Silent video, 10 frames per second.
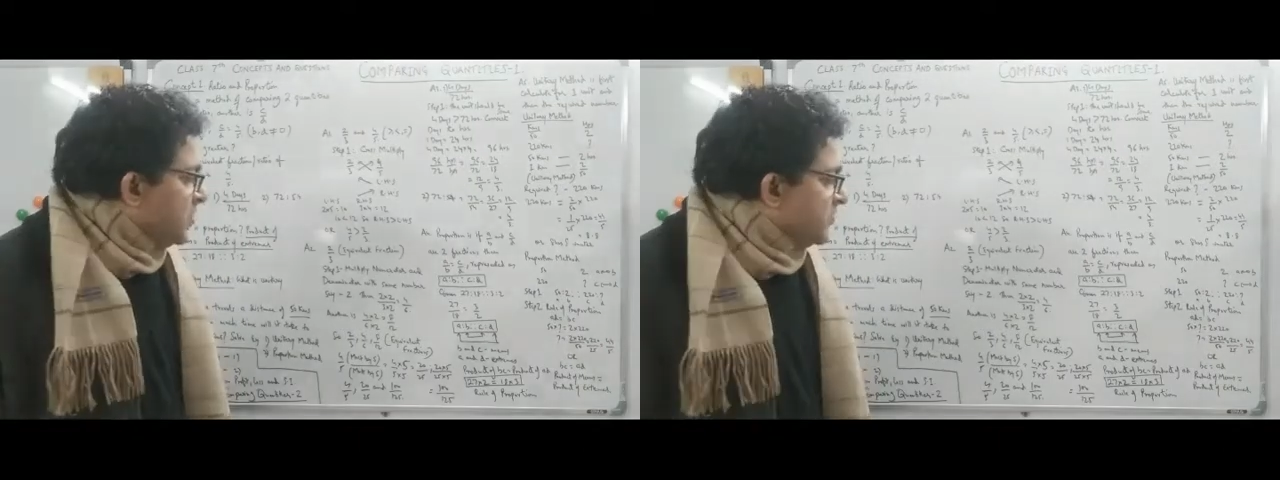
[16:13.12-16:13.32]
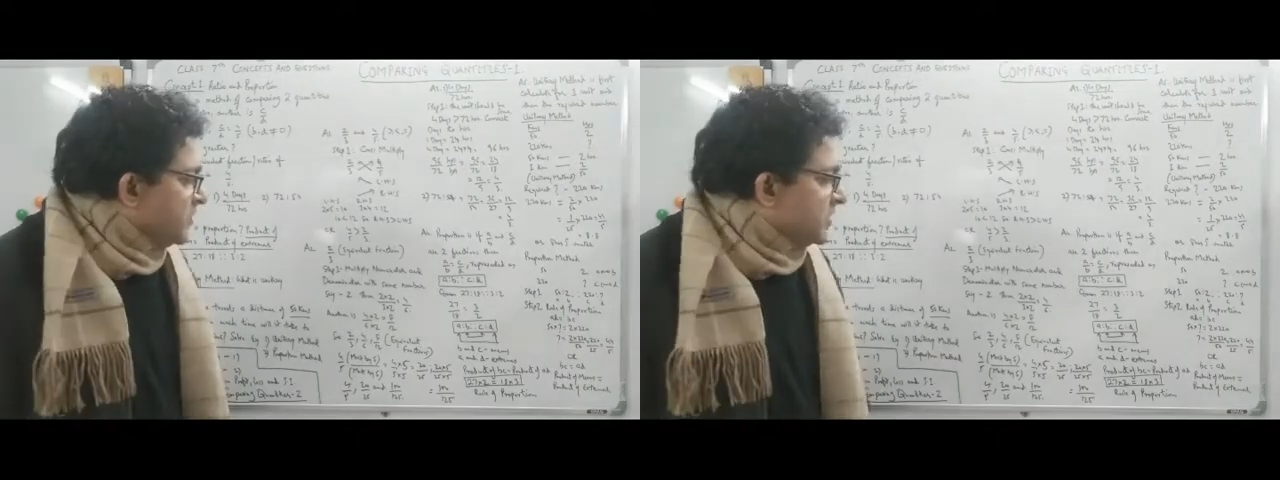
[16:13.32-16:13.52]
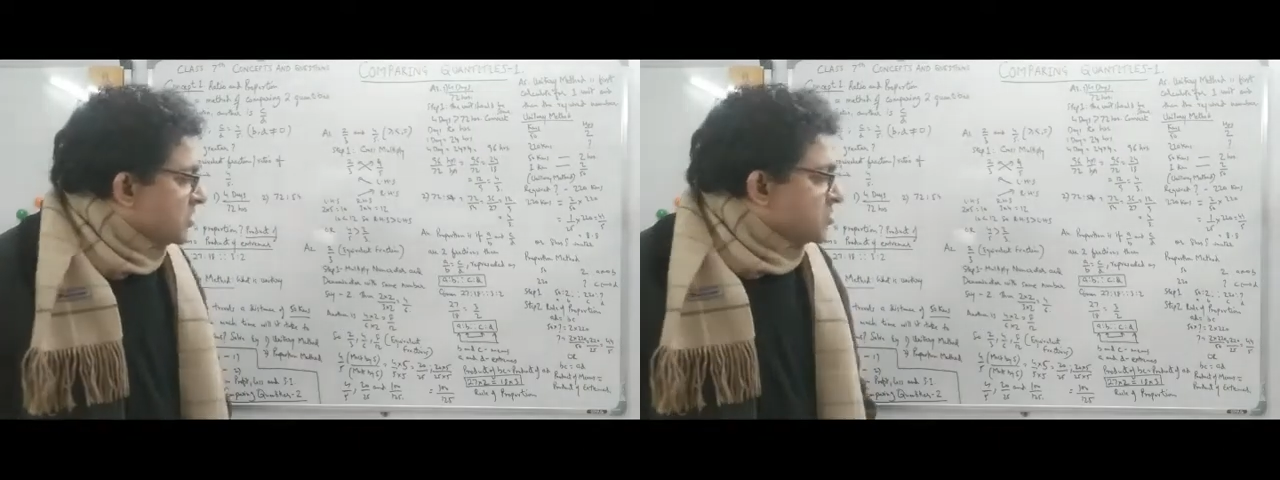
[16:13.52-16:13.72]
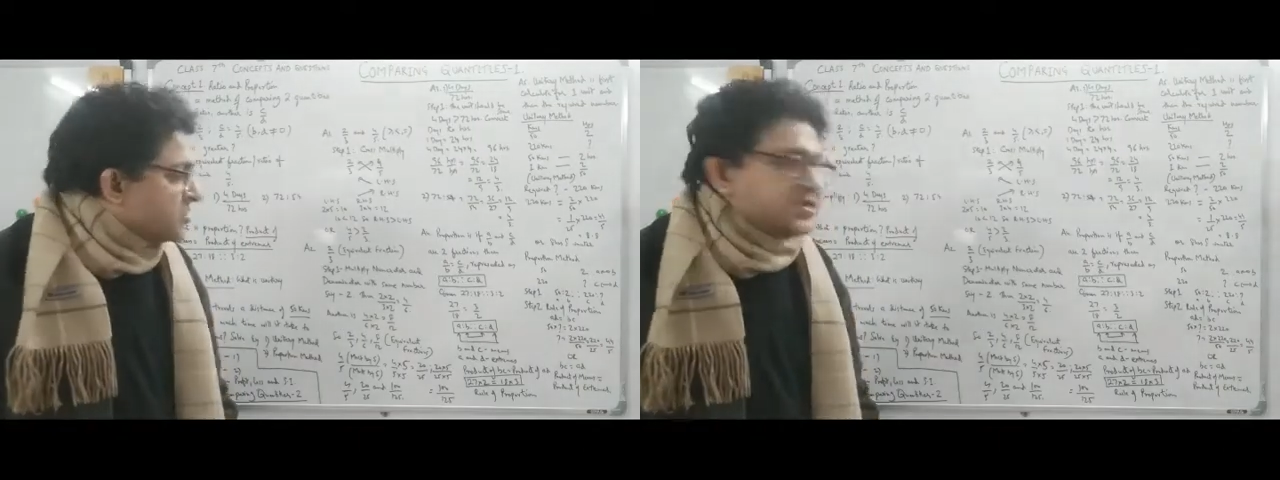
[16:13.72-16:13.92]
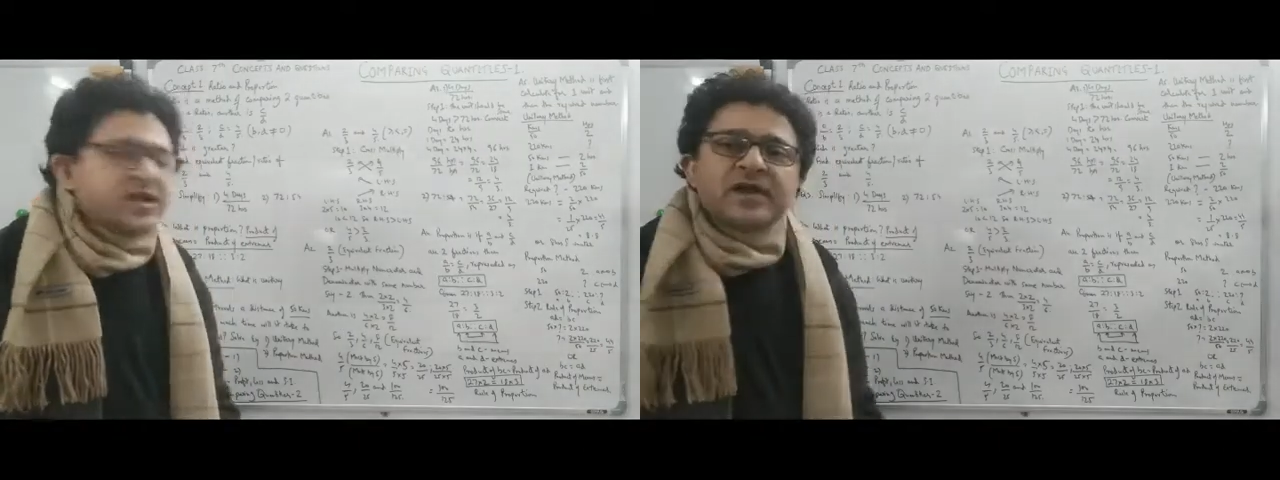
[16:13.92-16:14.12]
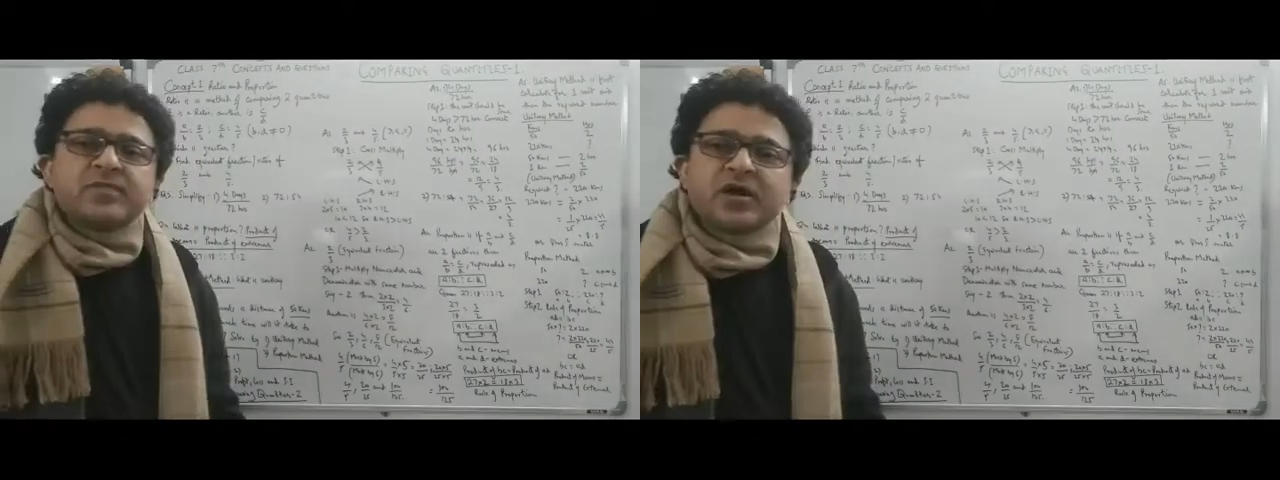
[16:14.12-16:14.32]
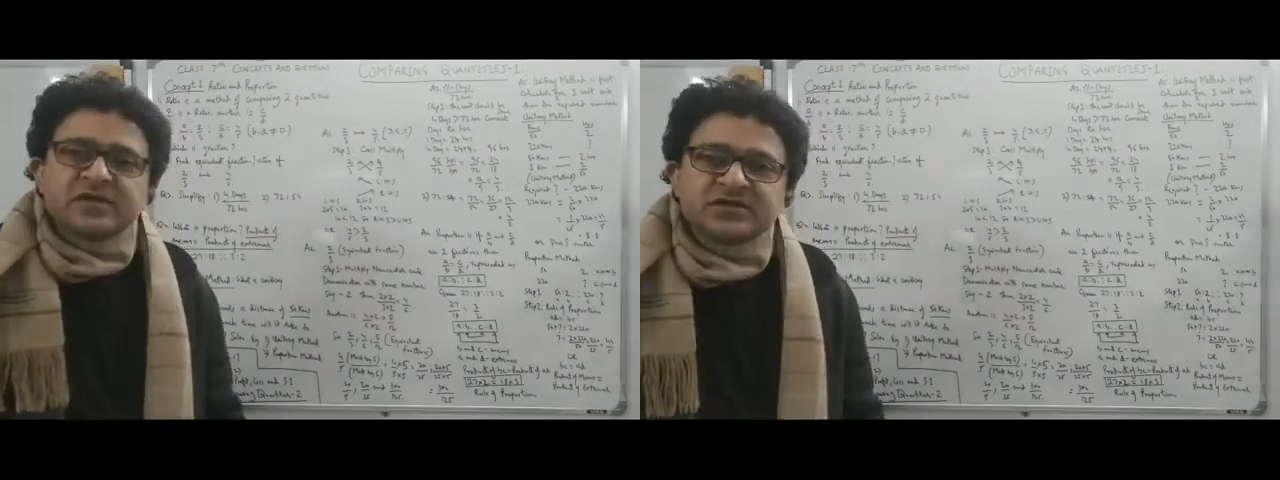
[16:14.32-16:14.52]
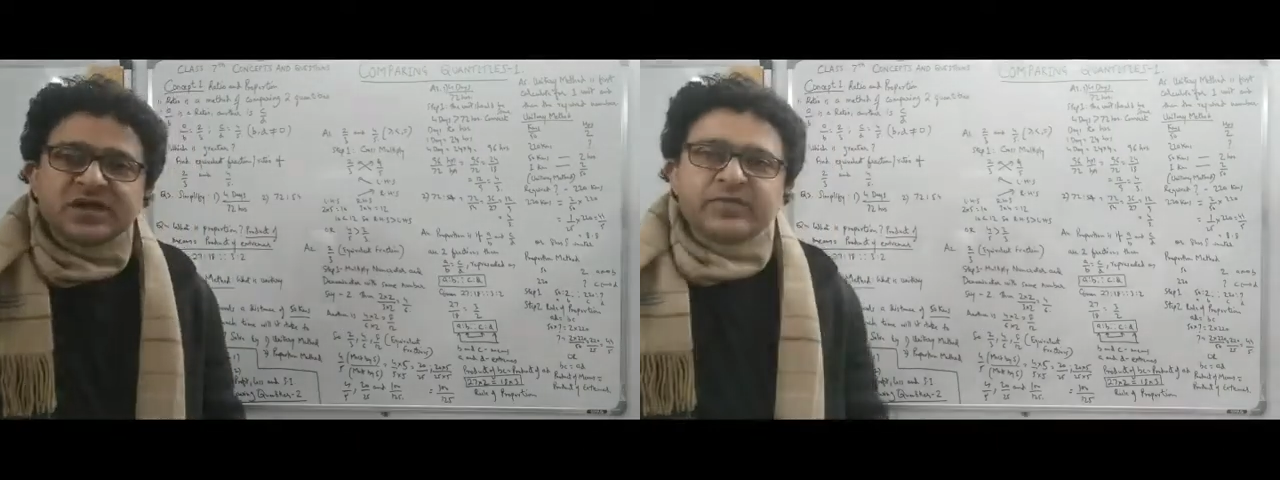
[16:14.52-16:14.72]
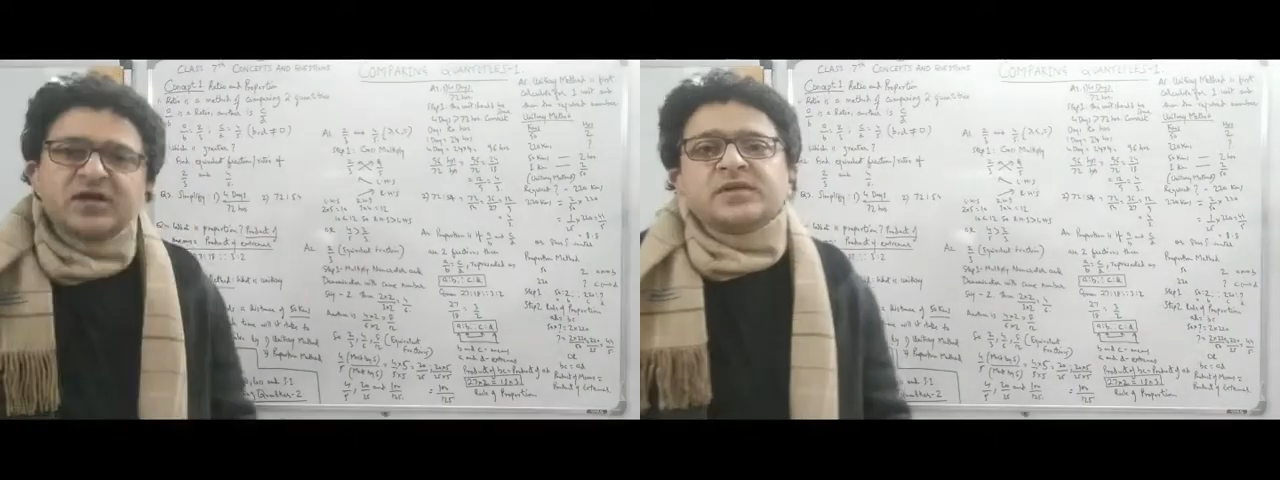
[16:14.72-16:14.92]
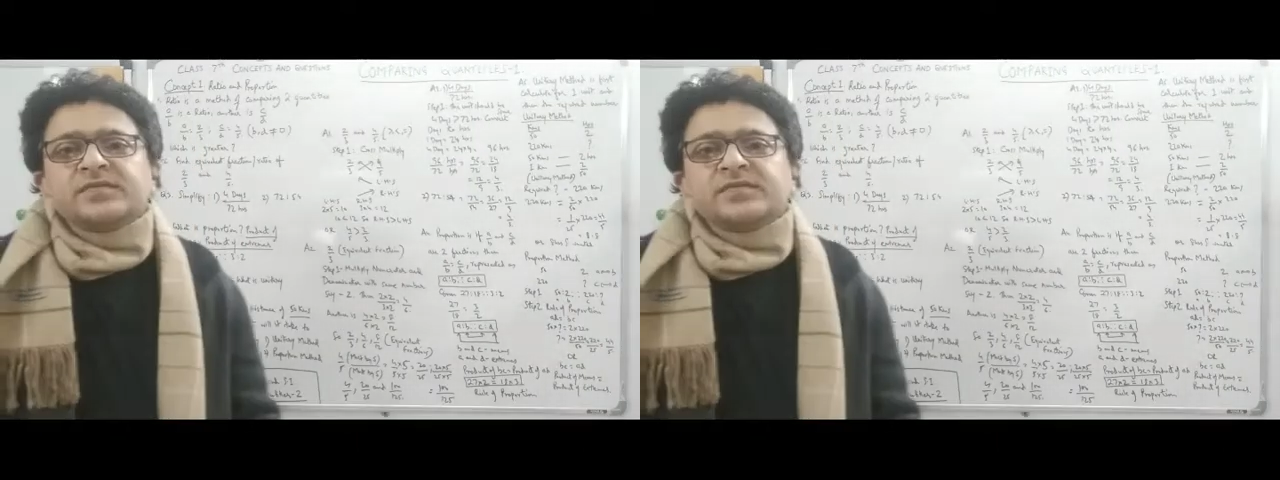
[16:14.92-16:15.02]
we will go to the second part of this chapter,